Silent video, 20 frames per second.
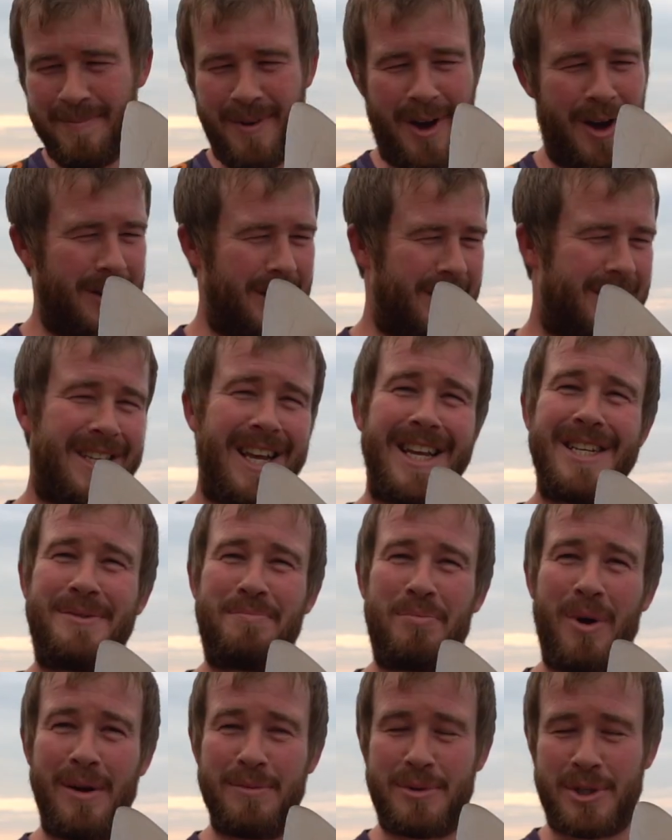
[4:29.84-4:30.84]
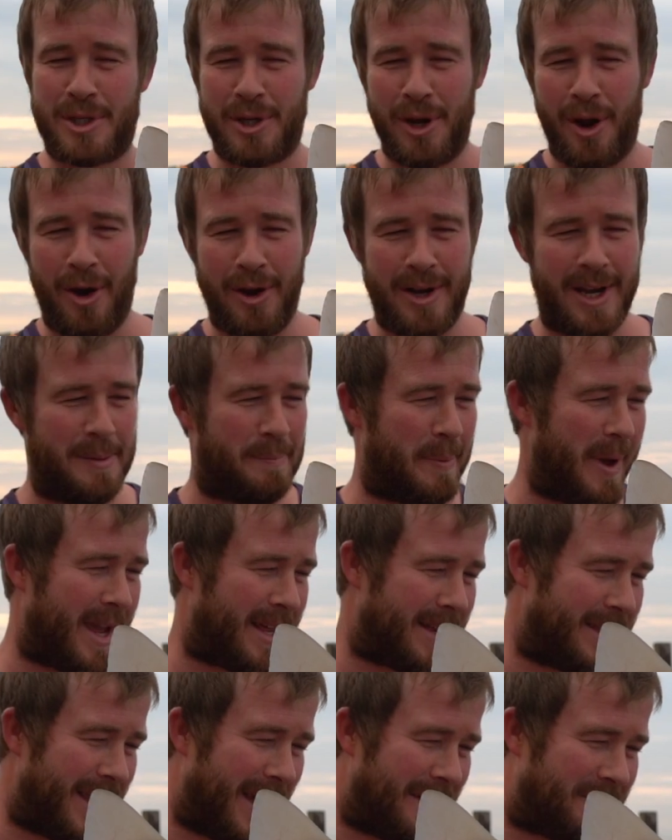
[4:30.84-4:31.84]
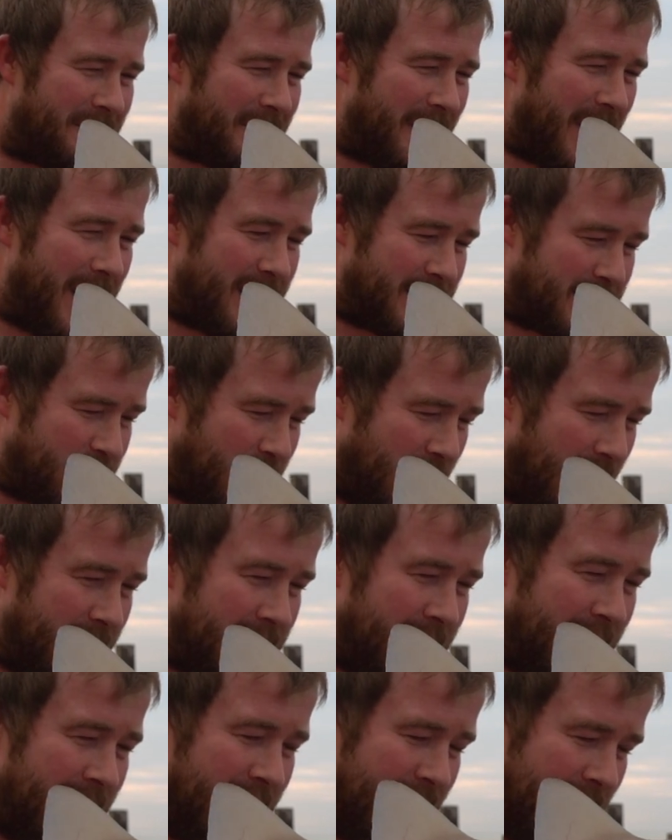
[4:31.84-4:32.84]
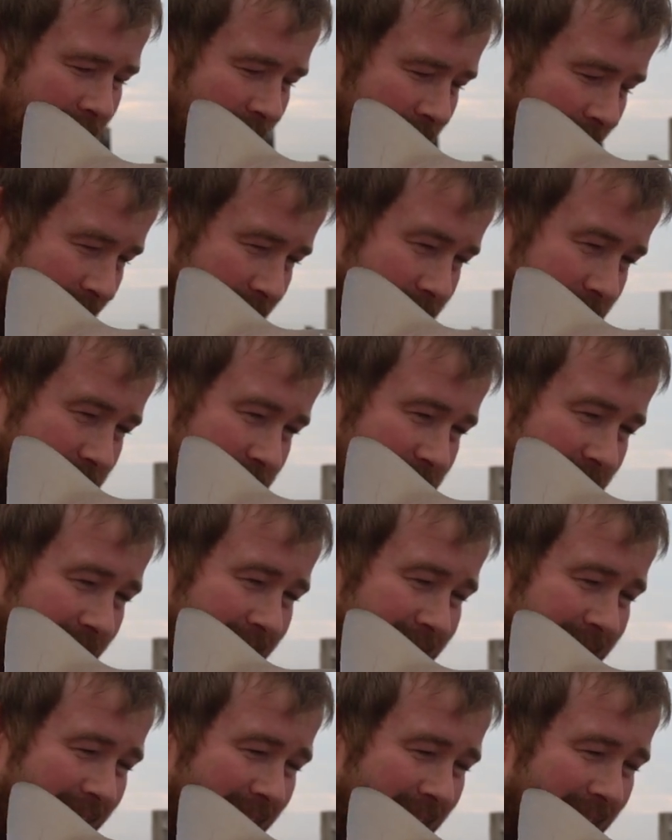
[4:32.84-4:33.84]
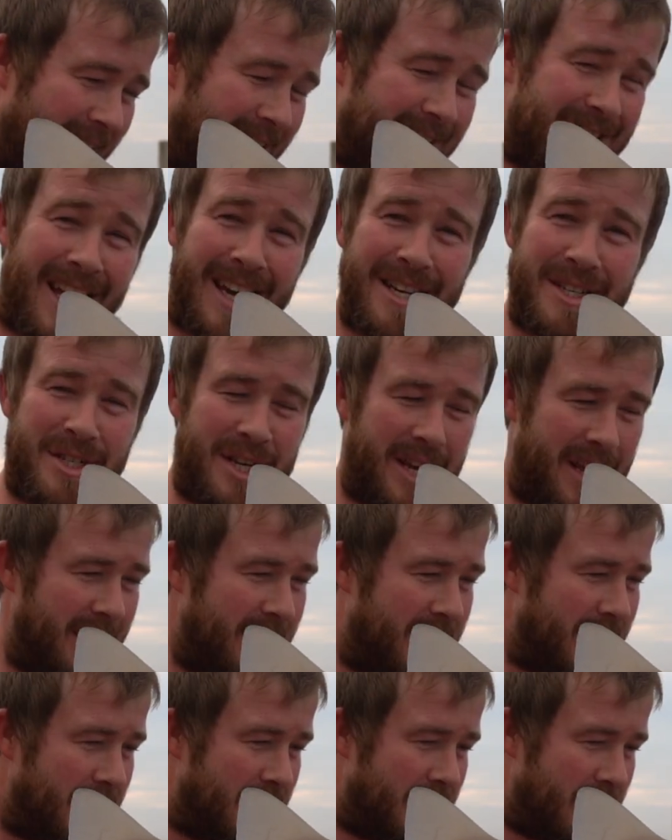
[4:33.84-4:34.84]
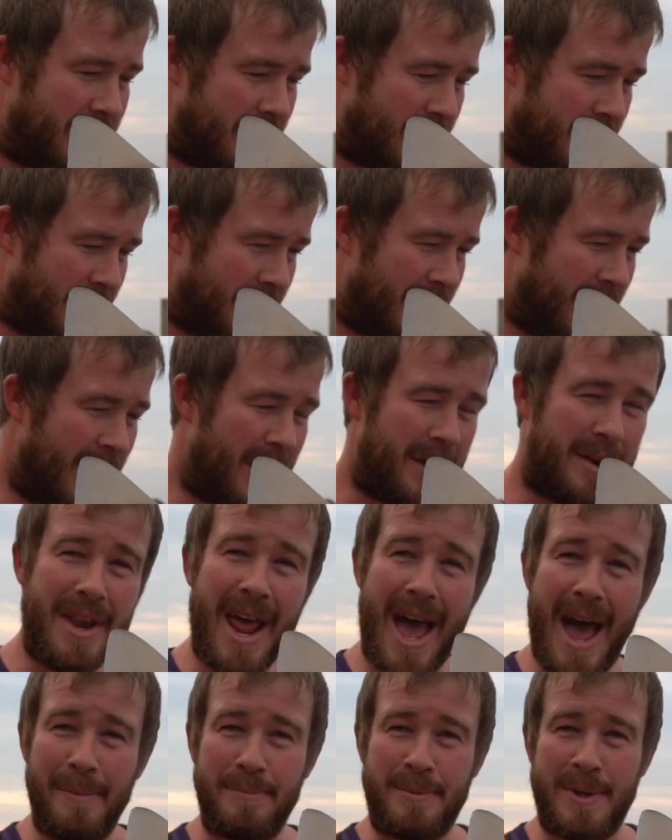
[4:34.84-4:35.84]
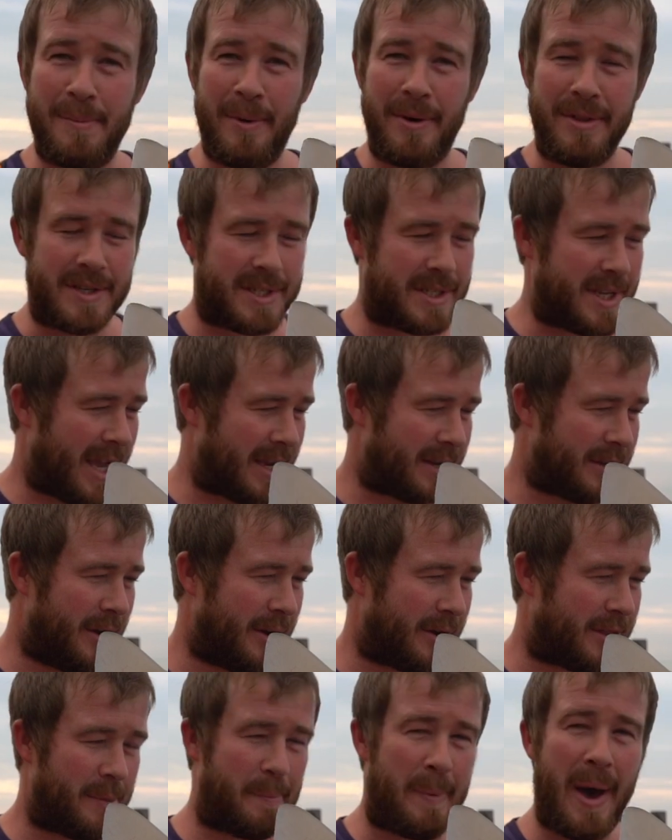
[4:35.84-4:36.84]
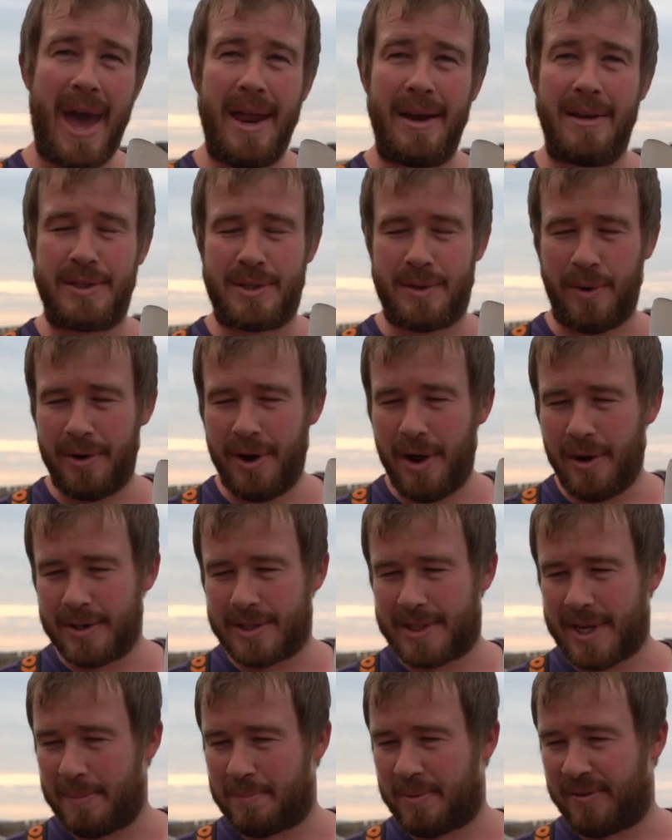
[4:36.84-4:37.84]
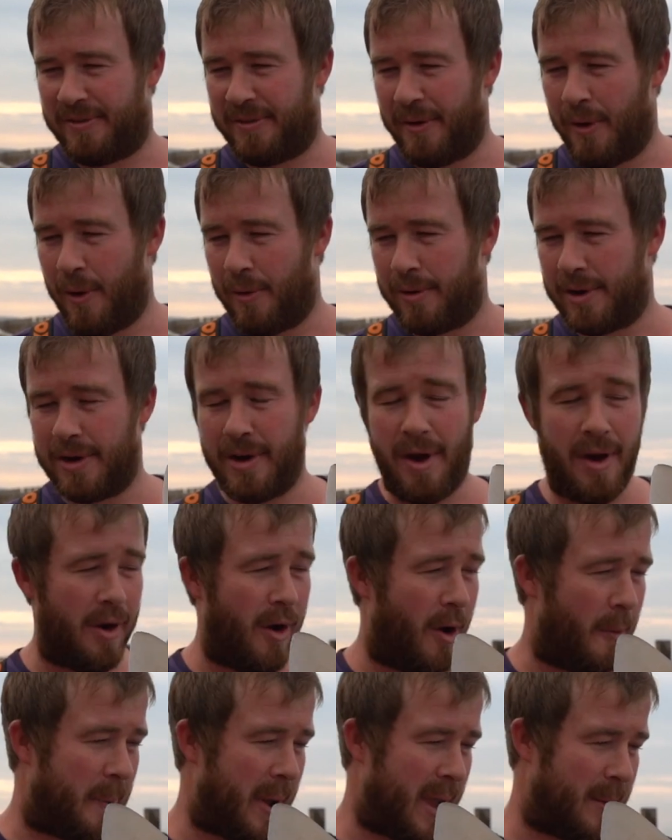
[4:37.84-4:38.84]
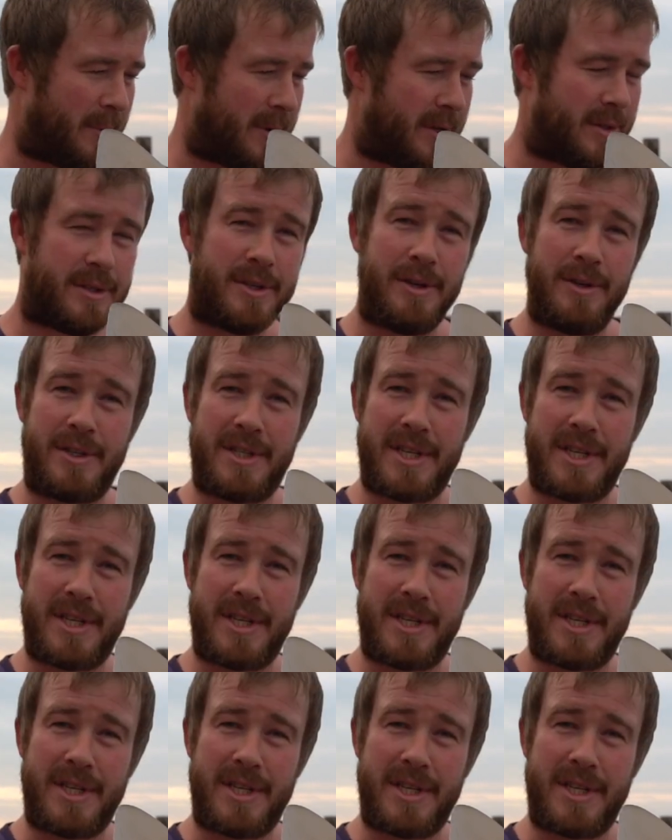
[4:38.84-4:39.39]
I don't say, perhaps slightly bigger than that first one, and you'll see there he's actually nabbed him on the second hook of the pennel. So I know I said before, and I know a lot of people need to use